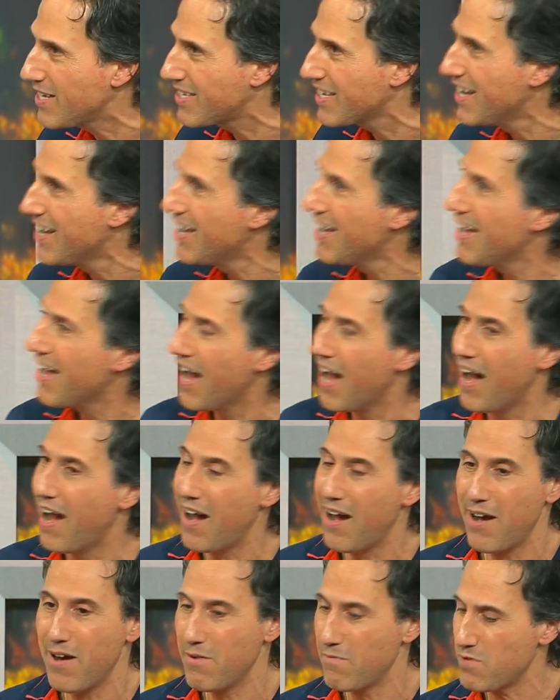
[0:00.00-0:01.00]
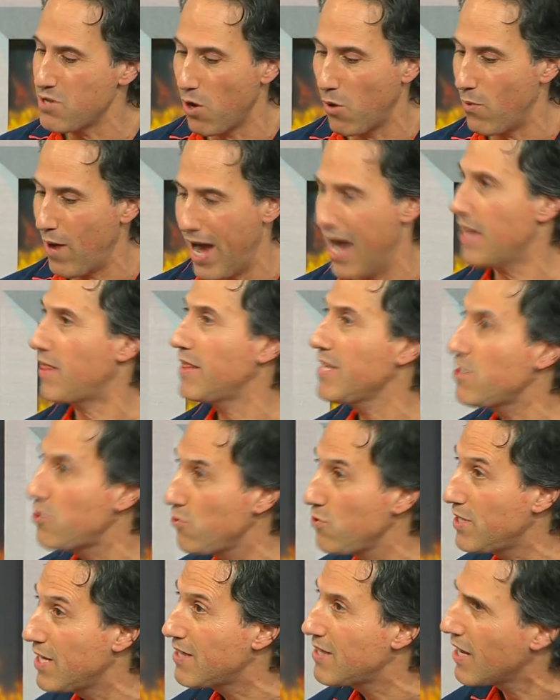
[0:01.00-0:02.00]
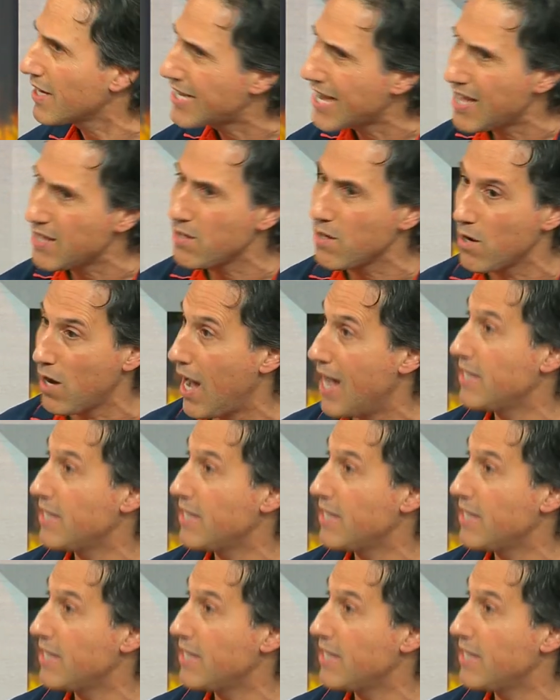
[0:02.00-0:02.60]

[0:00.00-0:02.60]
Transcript: Wow. Okay. Uh, you know, athletes use it again